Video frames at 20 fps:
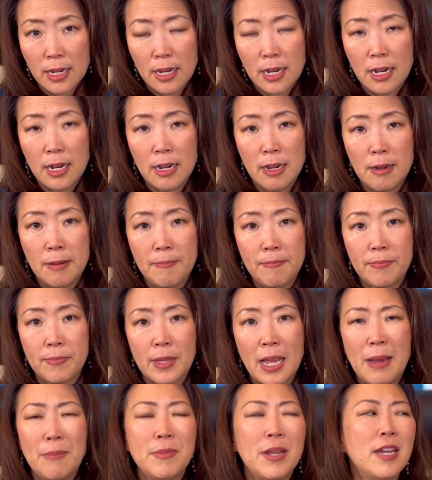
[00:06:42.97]

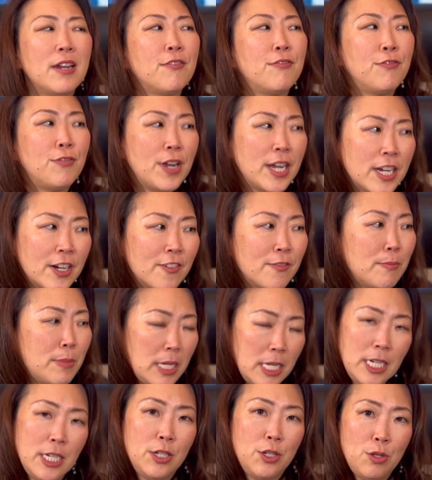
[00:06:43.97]
I'm not afraid of
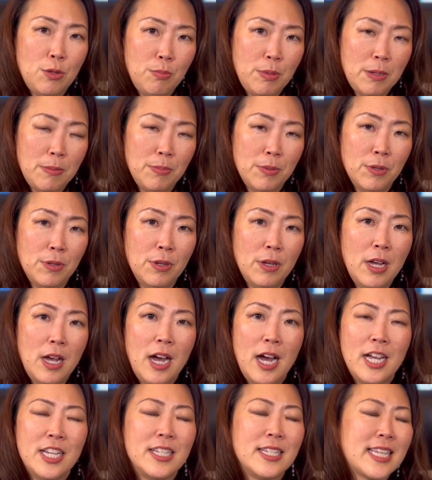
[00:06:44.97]
meeting new people.
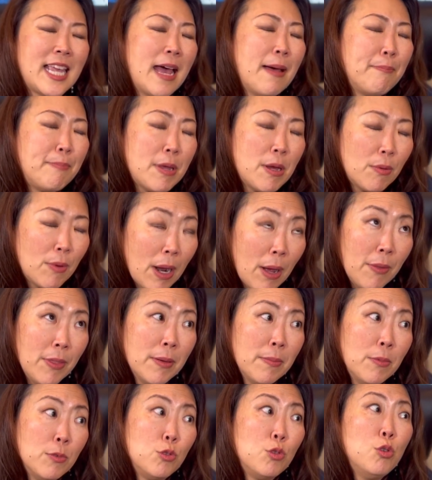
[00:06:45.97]
I just can't be around
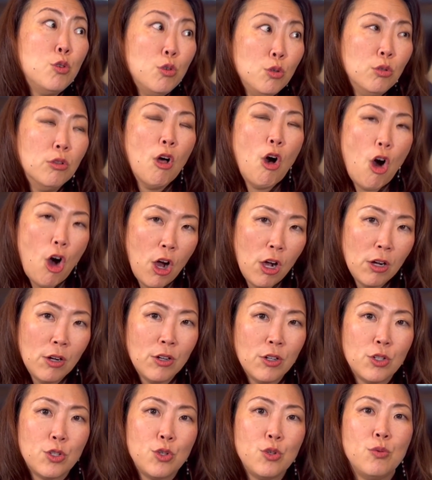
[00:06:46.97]
them too long
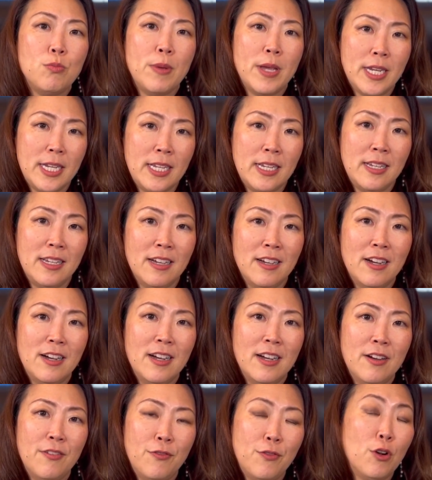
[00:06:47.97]
or too many
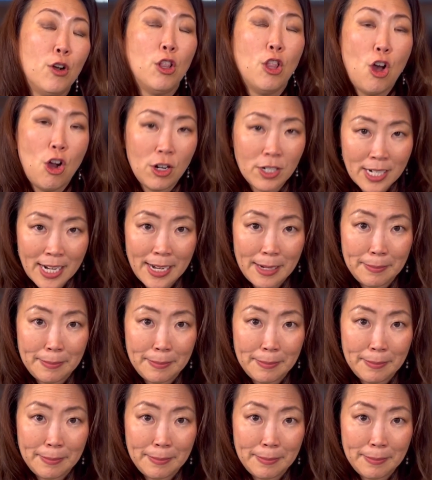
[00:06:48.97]
for a long time.